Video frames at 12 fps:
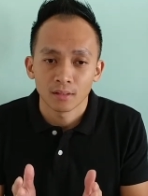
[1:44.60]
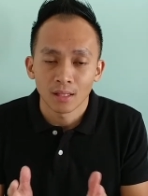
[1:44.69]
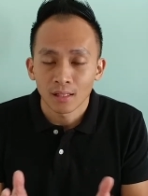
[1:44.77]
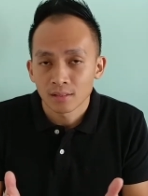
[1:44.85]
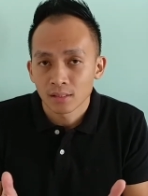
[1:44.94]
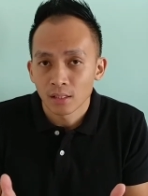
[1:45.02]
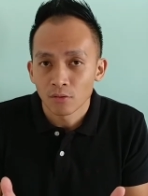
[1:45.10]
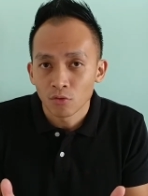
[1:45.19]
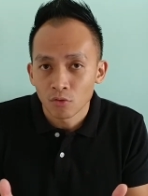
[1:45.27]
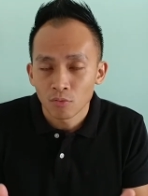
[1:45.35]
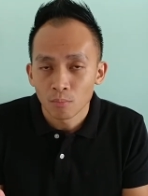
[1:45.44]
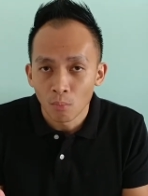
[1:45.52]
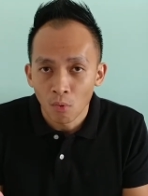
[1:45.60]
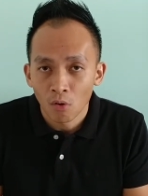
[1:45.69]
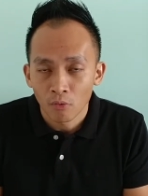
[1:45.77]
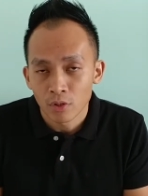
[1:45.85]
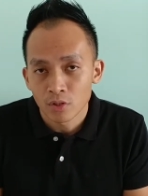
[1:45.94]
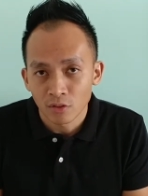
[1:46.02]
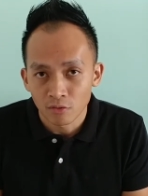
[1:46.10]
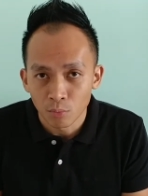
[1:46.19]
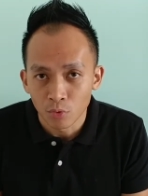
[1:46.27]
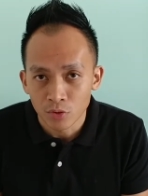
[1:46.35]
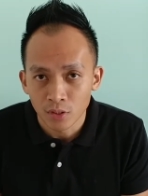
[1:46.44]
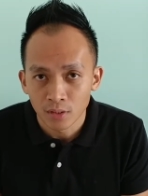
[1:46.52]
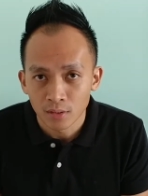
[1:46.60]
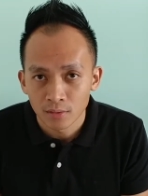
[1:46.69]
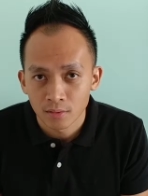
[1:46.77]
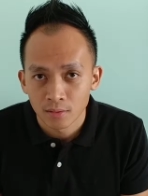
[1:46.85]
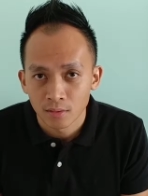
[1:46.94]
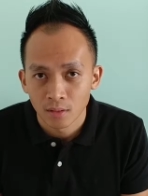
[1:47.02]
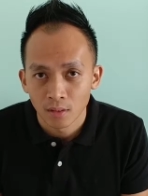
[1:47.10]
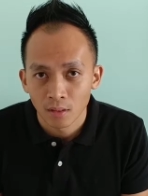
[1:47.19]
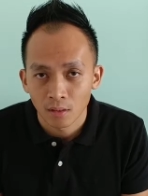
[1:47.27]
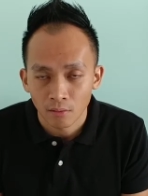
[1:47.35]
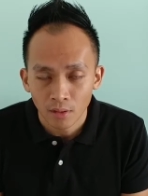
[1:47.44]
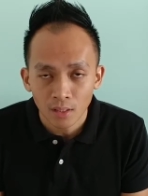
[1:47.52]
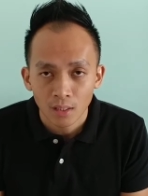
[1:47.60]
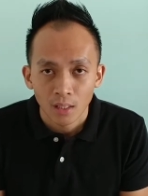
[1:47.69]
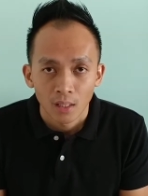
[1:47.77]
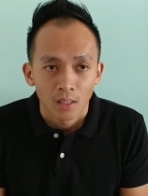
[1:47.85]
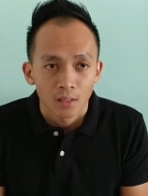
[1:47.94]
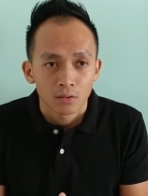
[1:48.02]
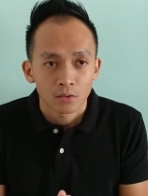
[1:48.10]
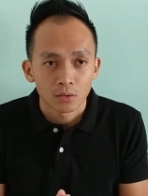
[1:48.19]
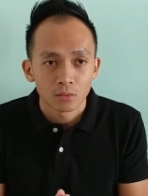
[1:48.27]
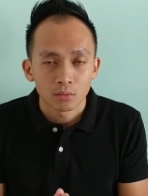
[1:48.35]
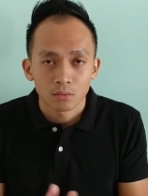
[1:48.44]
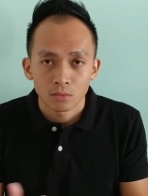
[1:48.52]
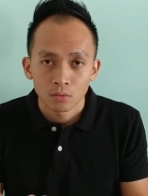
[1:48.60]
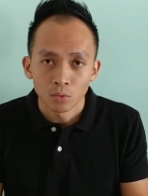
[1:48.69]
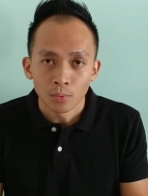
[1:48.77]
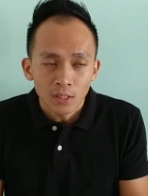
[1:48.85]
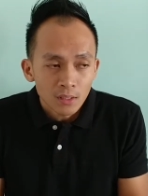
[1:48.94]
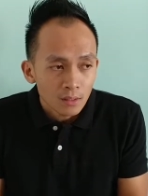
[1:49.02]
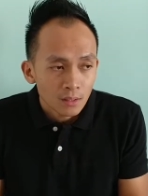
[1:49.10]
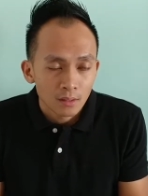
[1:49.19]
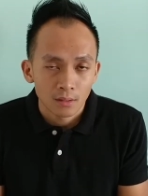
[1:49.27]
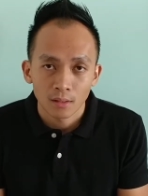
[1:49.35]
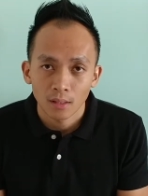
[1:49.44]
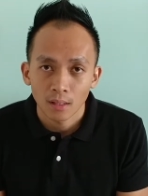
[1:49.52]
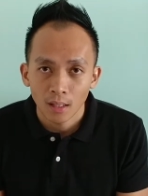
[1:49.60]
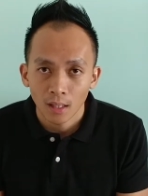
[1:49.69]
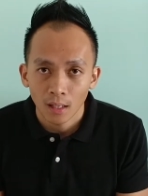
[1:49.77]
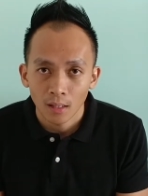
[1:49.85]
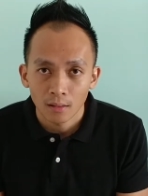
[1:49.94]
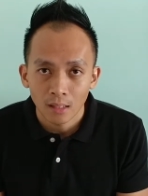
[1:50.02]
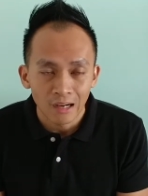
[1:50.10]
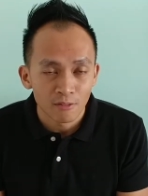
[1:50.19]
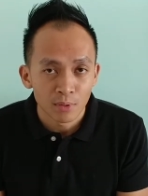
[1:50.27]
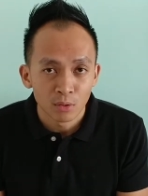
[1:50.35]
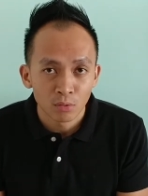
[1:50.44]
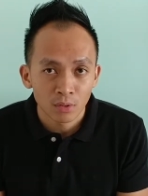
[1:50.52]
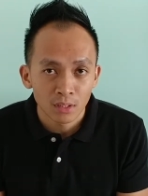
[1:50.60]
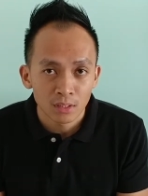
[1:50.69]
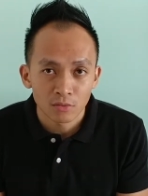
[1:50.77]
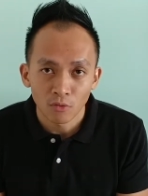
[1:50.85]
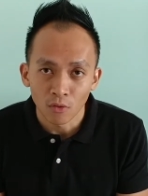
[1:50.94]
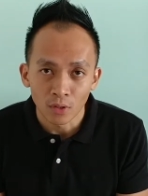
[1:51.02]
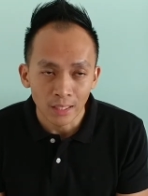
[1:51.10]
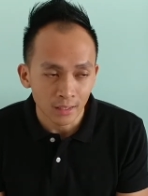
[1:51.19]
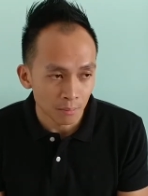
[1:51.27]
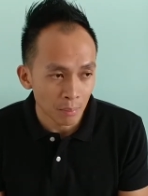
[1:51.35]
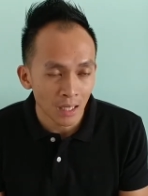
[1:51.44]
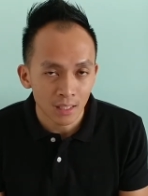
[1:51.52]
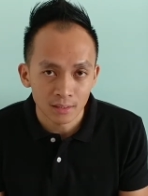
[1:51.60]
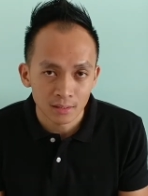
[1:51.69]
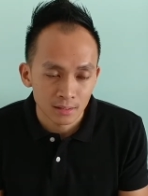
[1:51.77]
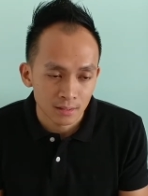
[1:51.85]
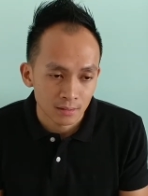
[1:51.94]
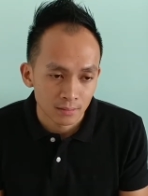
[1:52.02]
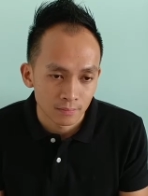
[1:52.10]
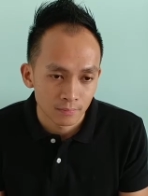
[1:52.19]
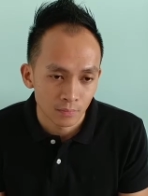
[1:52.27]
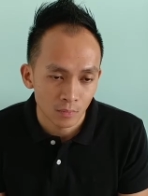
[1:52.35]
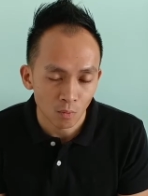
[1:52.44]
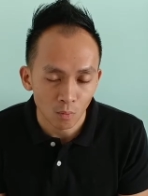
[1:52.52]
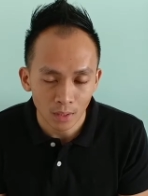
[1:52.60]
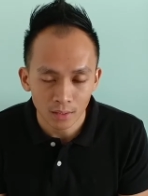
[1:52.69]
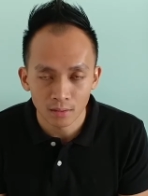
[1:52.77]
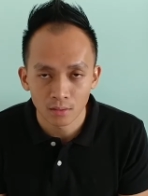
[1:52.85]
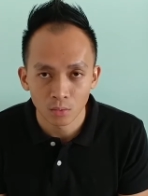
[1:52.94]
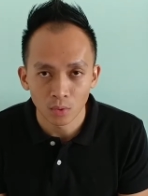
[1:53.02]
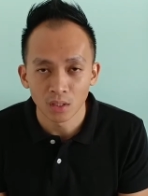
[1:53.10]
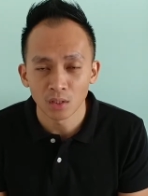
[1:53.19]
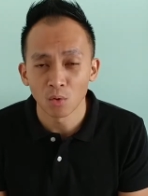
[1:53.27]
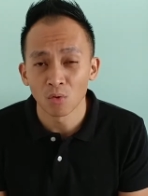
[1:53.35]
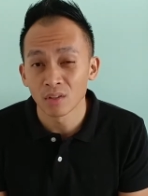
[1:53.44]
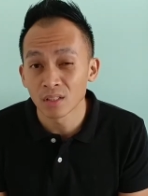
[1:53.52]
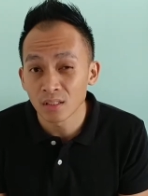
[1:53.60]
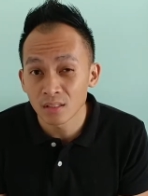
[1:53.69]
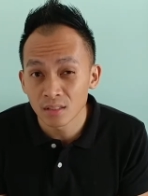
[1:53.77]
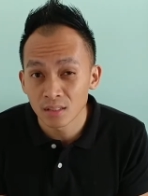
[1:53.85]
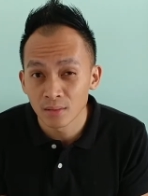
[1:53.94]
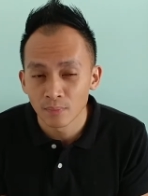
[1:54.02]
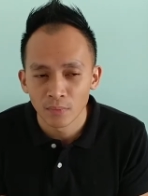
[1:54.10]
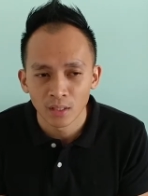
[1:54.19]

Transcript: does give you more range of motion, right? So to me, I've been doing this for like the past, what, 20 over years.